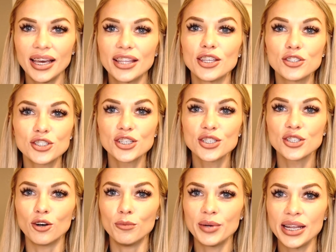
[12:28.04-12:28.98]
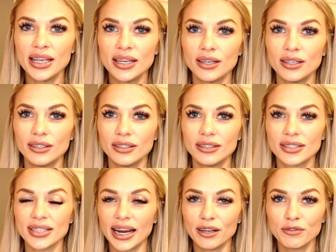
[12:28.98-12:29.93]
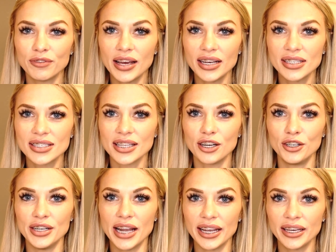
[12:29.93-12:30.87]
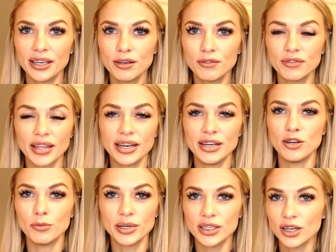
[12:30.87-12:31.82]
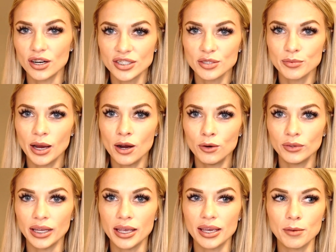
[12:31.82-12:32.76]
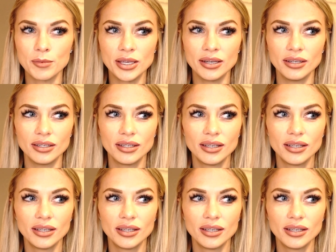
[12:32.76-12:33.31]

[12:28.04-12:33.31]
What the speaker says: there's just so many side effects that are negative that nobody talks about. Like, I mean,